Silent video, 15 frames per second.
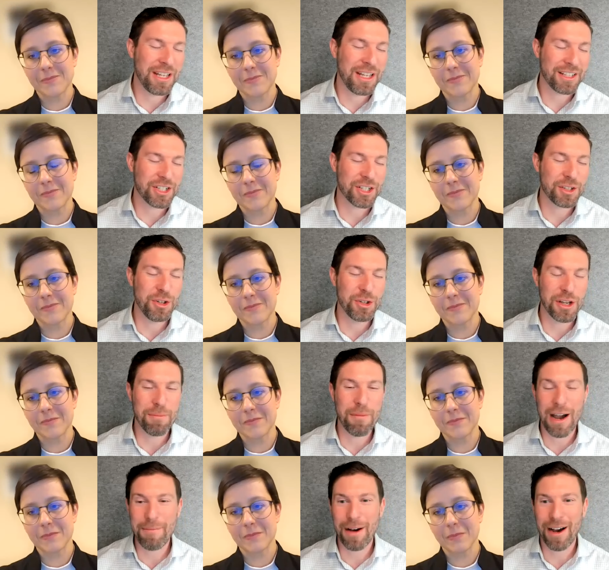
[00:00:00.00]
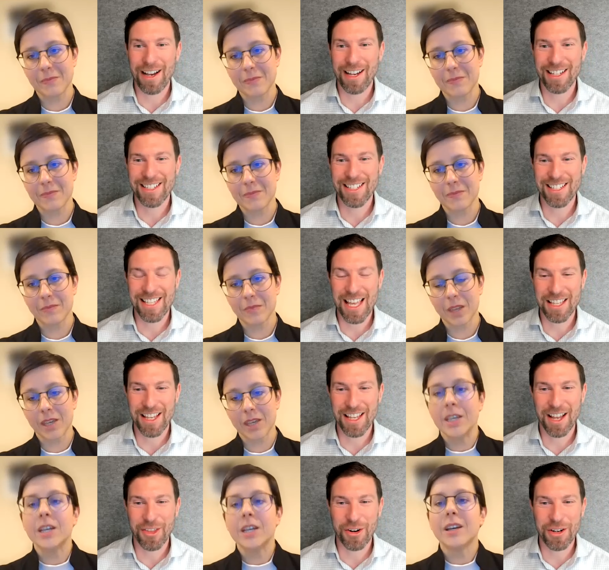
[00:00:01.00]
Speaker 1: just usually my bias, is that
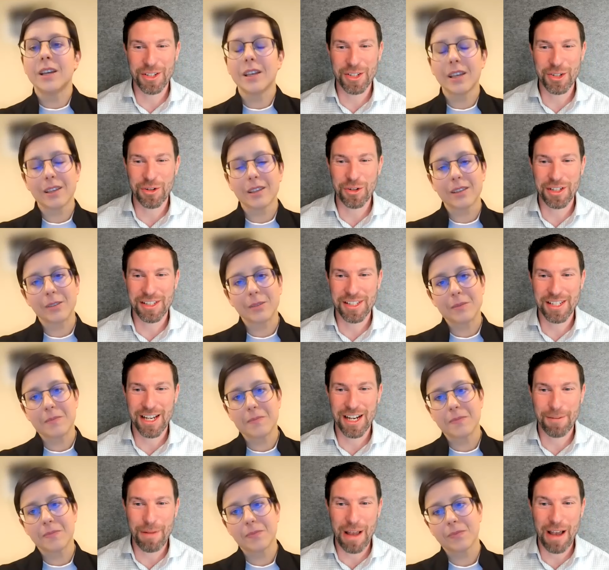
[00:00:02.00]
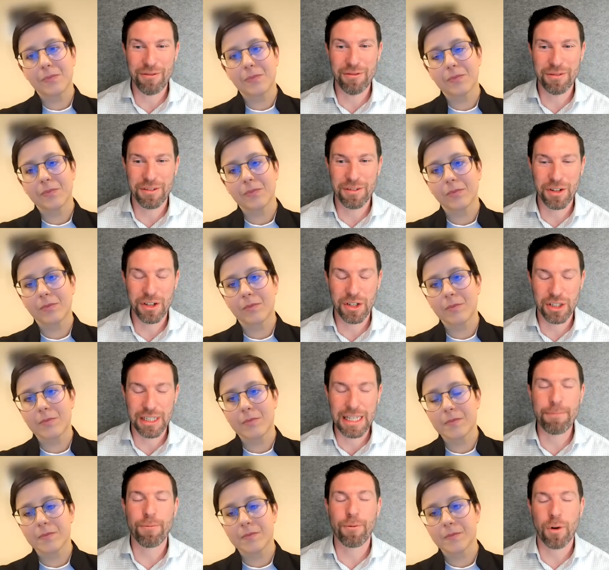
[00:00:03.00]
other industries have
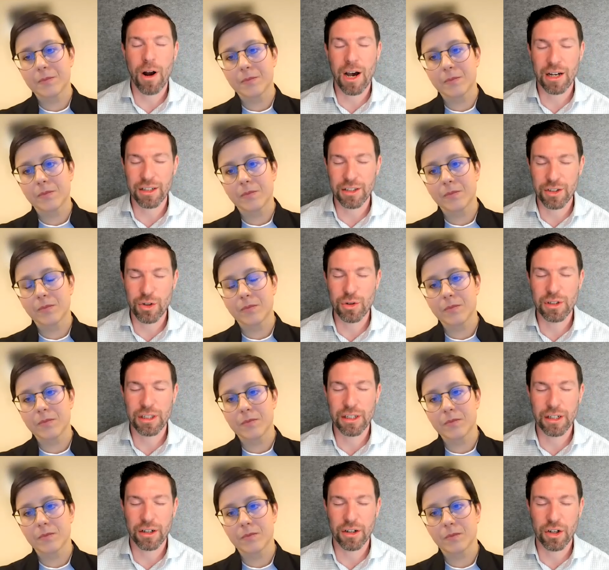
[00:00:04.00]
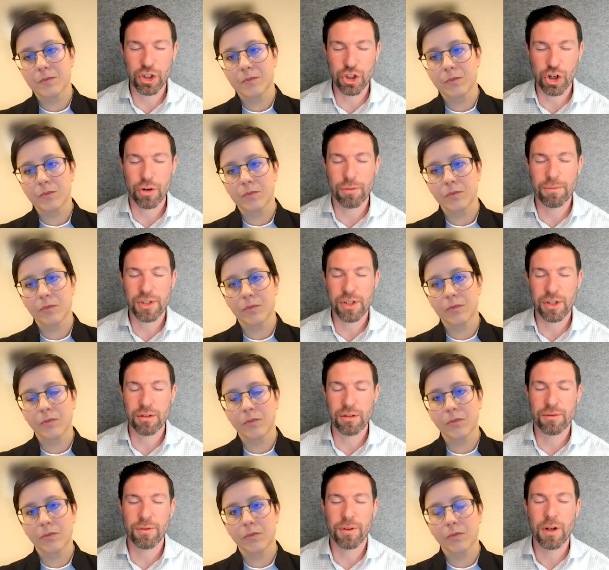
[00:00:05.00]
leapfrogged nuclear in terms of
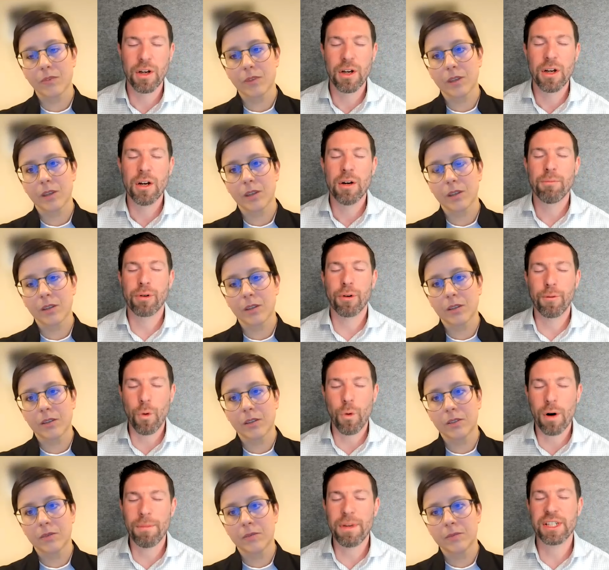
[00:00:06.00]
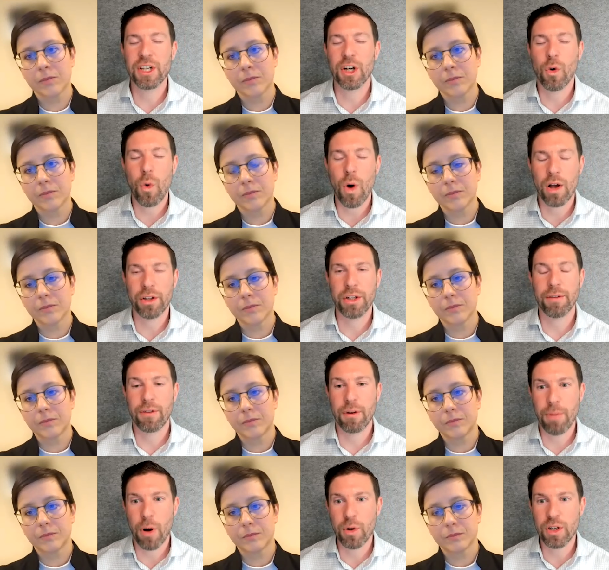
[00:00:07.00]
performance and quality of
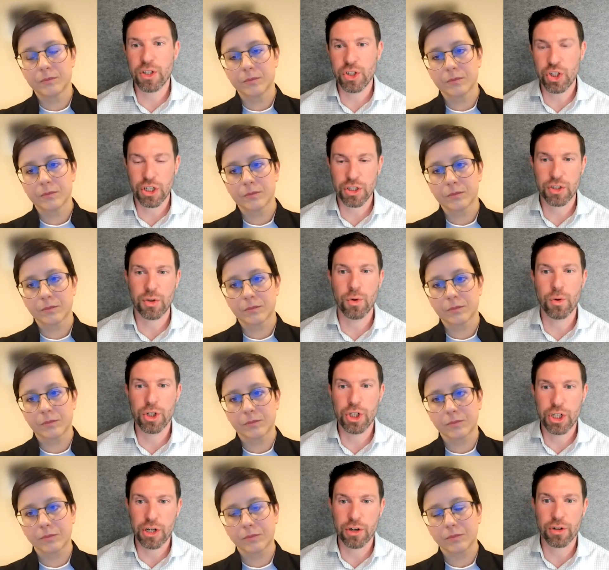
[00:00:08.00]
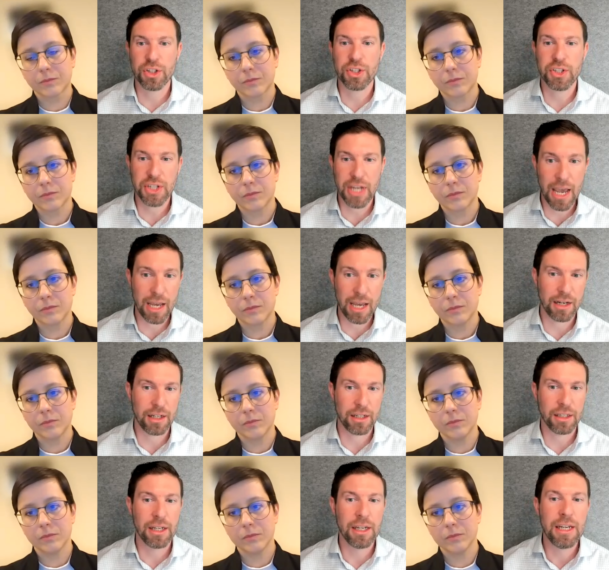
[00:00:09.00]
components just through sheer
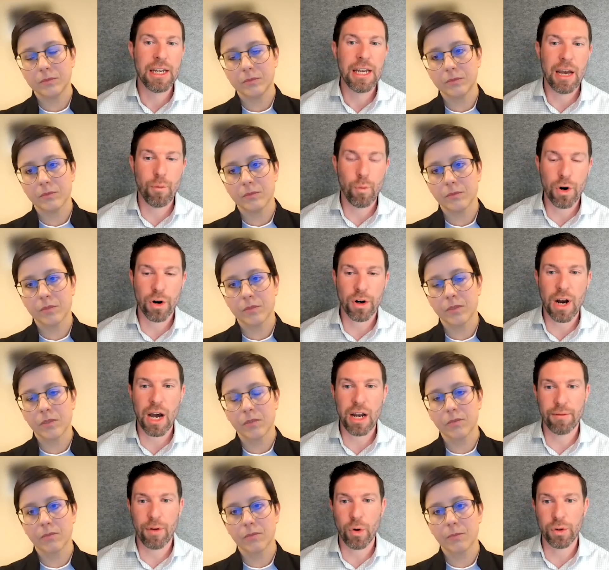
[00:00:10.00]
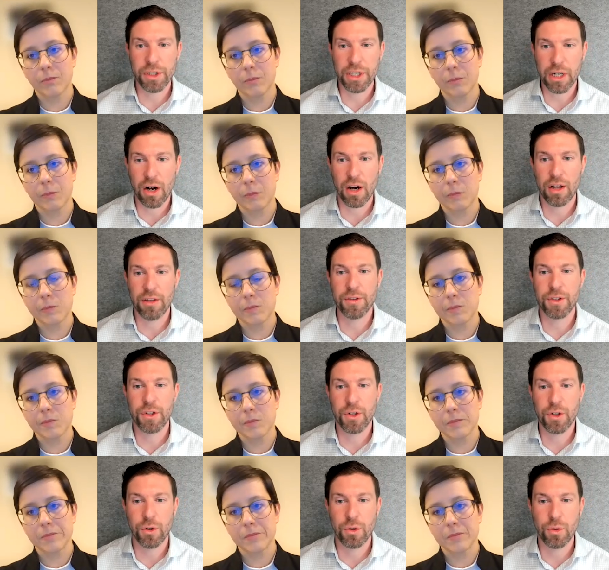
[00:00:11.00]
scale, and we're kind of holding on
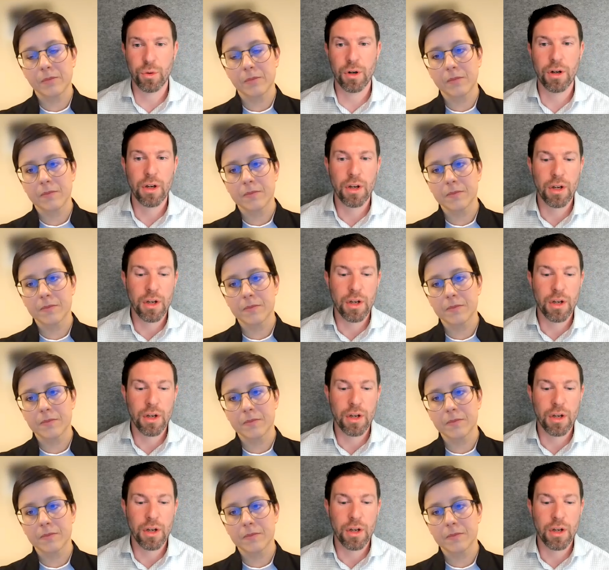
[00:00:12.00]
to,